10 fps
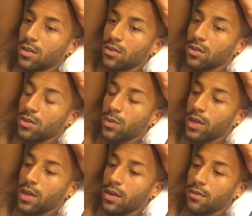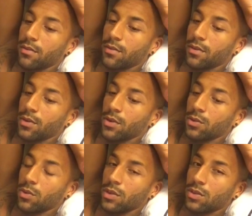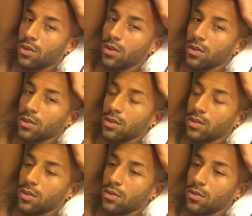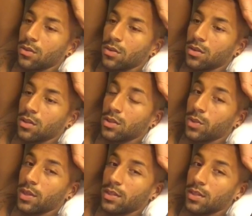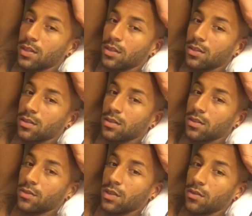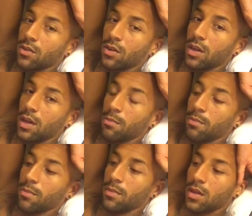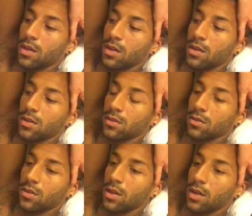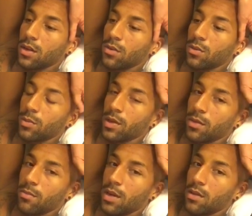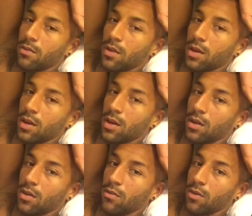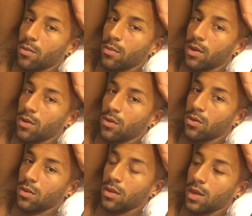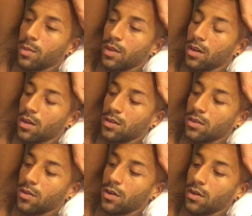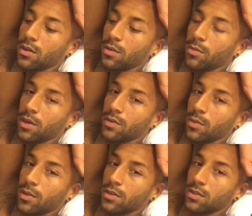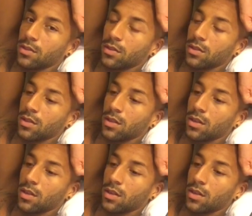on the 28th because we're in Scotland until the 26th because obviously I've got a game. So yeah, we'll be in Mayfair going for a meal. That'd be the last of her birthday presents.